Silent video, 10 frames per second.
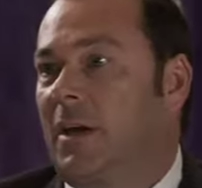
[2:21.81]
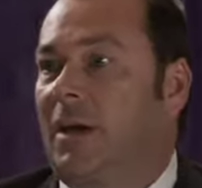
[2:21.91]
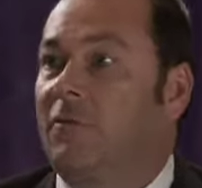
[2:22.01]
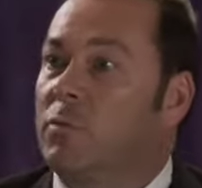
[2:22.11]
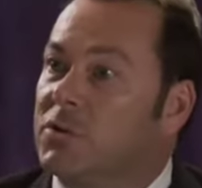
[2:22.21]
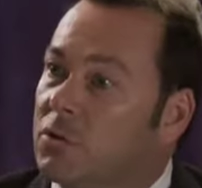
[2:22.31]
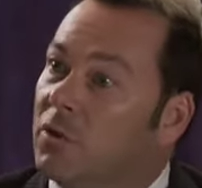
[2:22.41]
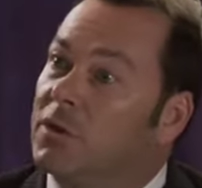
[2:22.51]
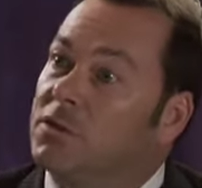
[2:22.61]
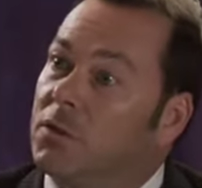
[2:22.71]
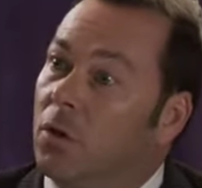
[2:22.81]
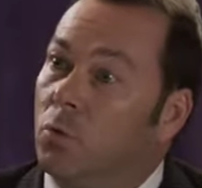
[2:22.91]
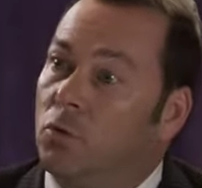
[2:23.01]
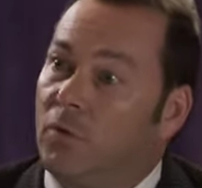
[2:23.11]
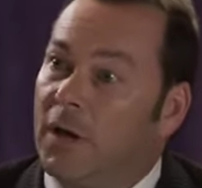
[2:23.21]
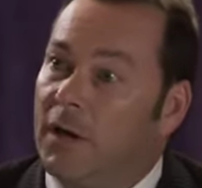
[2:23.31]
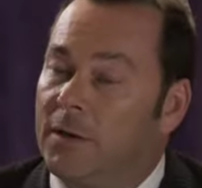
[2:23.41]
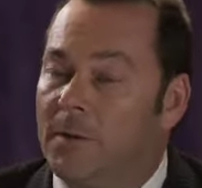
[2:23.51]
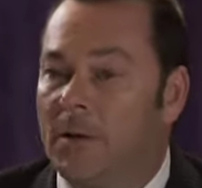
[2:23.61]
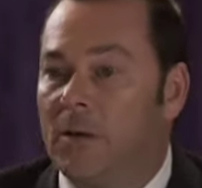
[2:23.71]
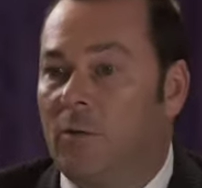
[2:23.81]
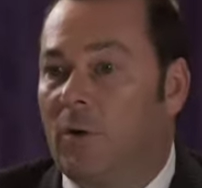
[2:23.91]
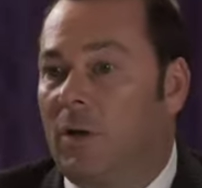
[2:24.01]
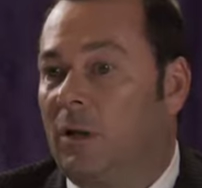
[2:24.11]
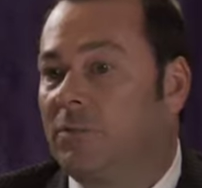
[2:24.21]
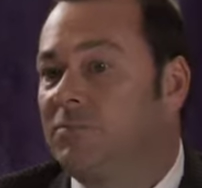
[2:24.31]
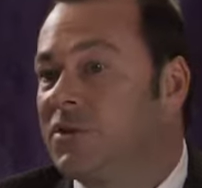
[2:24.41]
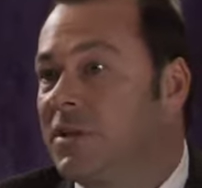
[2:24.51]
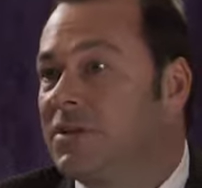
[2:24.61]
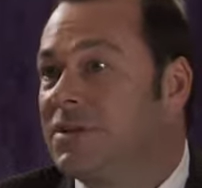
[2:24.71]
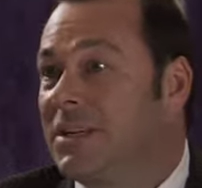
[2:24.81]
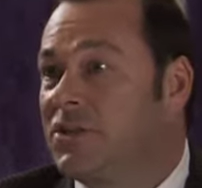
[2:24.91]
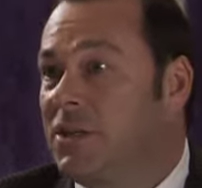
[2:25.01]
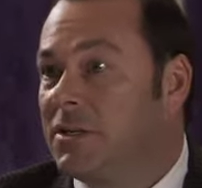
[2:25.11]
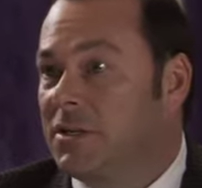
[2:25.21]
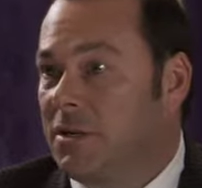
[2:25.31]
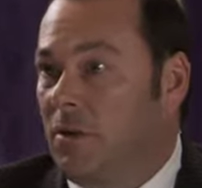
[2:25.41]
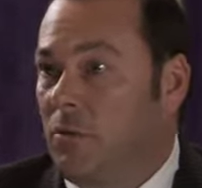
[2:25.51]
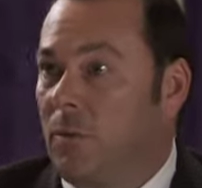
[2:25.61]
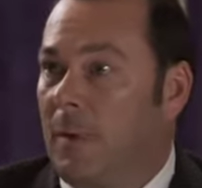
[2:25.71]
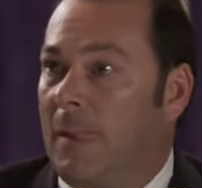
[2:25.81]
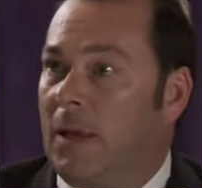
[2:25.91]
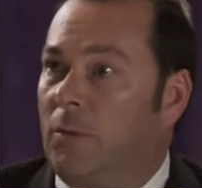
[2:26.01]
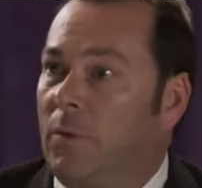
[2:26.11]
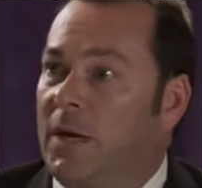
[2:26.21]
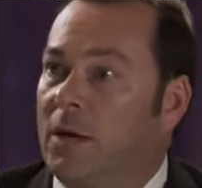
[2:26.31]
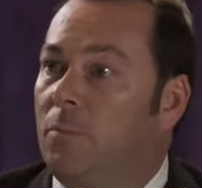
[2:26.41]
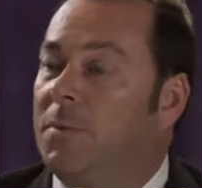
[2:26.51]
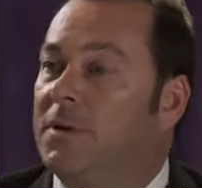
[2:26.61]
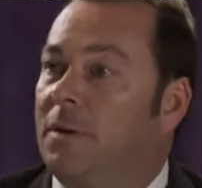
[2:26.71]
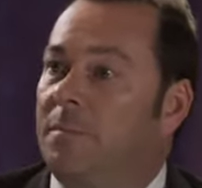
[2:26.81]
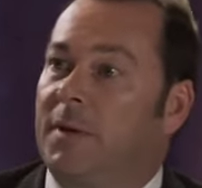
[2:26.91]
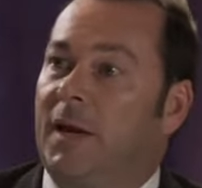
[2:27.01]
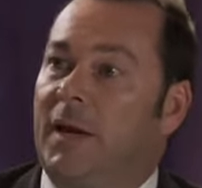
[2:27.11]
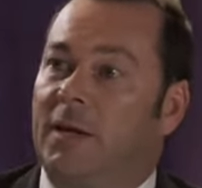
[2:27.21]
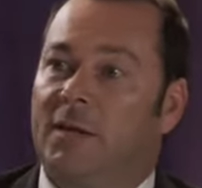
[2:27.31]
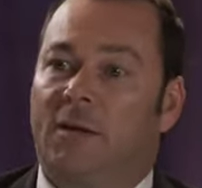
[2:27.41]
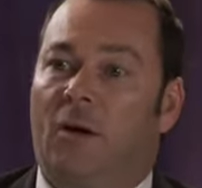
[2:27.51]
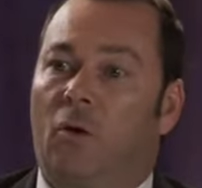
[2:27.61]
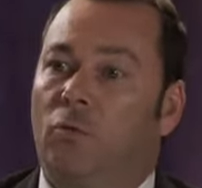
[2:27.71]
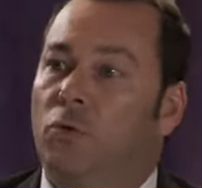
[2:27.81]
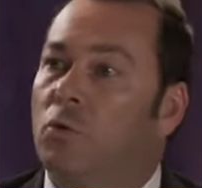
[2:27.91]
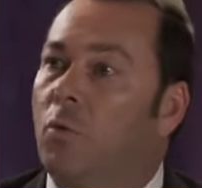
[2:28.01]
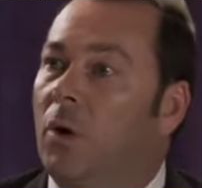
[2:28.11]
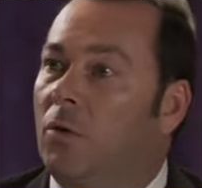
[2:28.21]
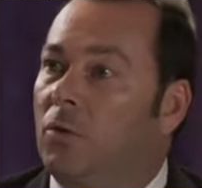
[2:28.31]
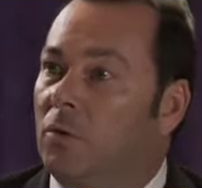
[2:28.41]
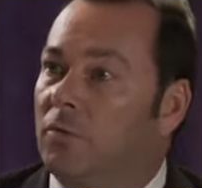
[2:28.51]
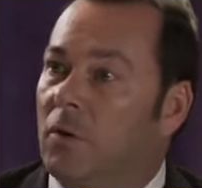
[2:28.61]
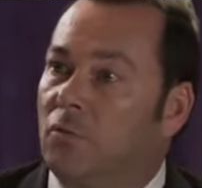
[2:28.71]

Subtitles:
and everyone's looking to go green. Well, just under 6 years ago, we opened up a whole new world of